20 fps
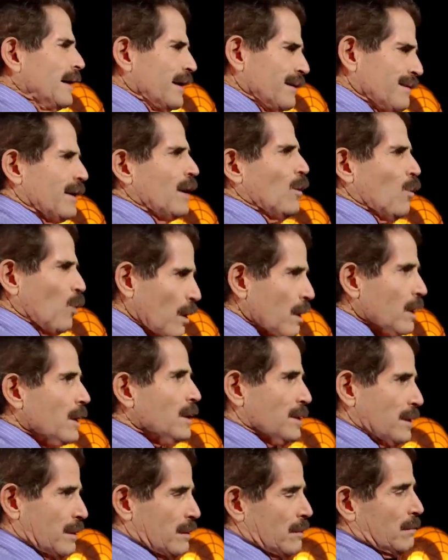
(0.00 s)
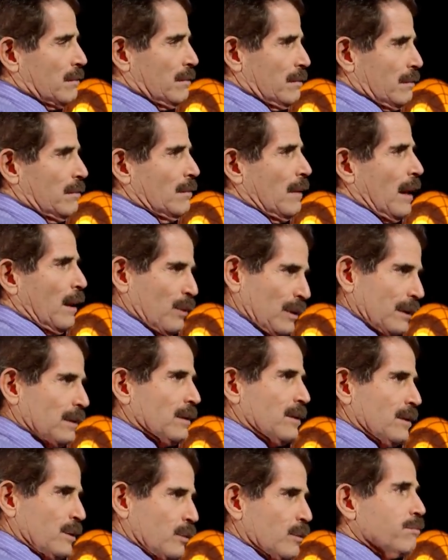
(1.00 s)
if I worked, I would
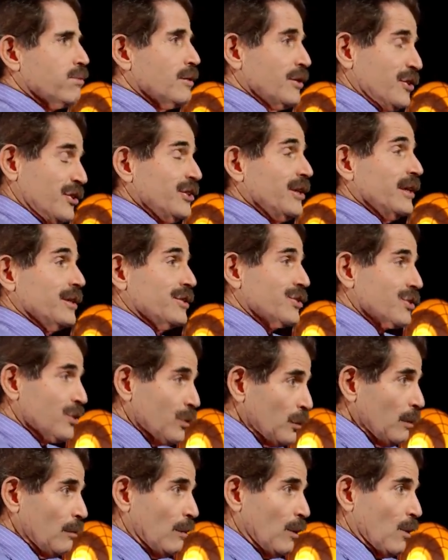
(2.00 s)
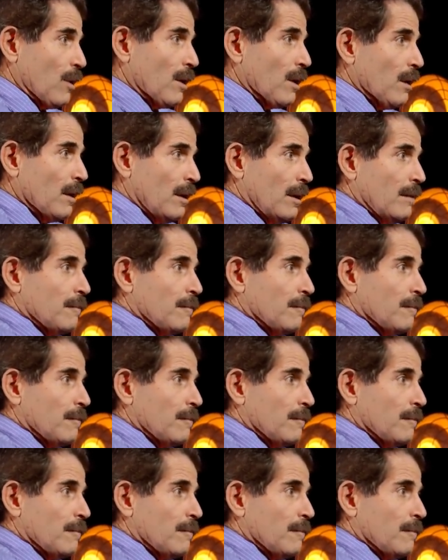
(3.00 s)
learn to appreciate school more.